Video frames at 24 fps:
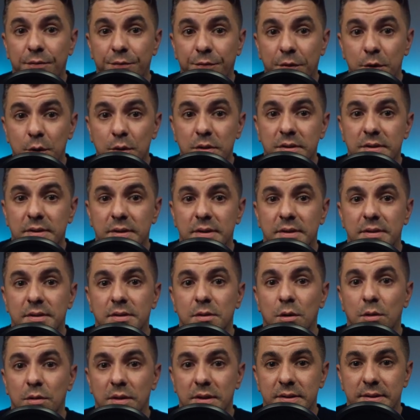focuses
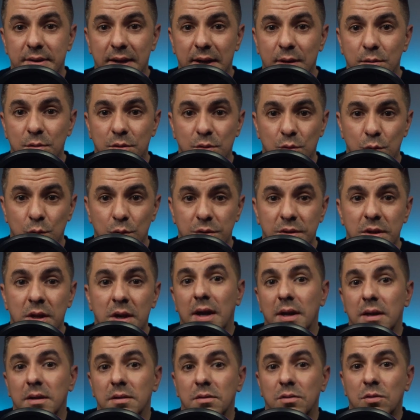on the sound source
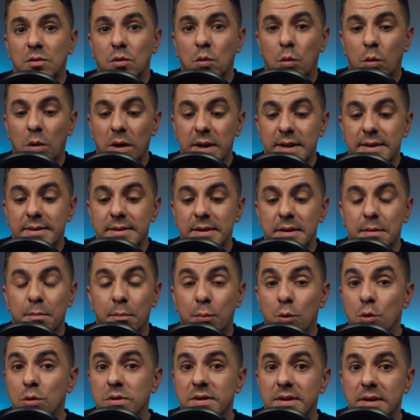and quite
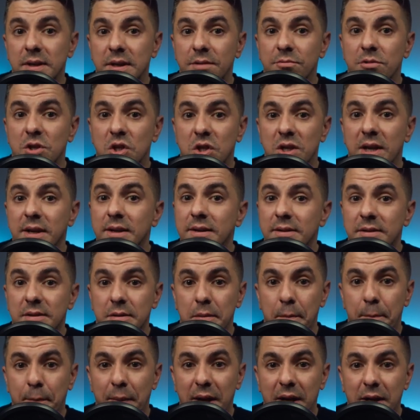importantly rejects
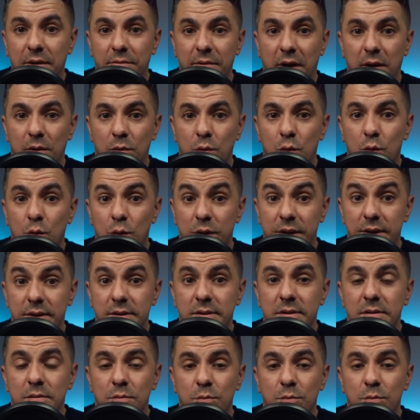background noise,